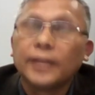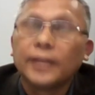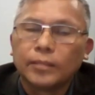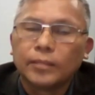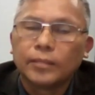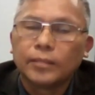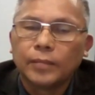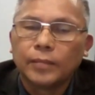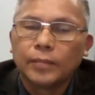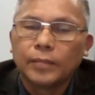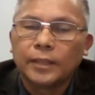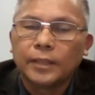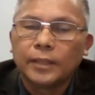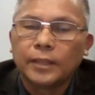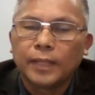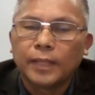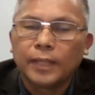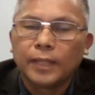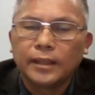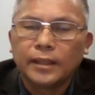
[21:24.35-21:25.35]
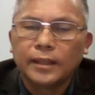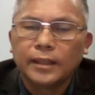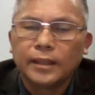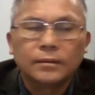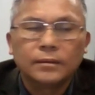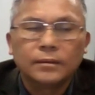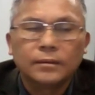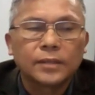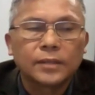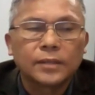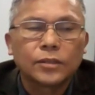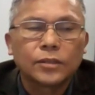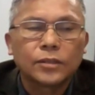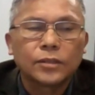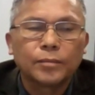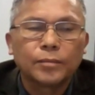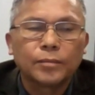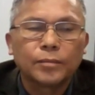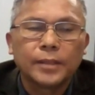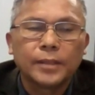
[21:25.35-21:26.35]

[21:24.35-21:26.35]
and mobility planning, resource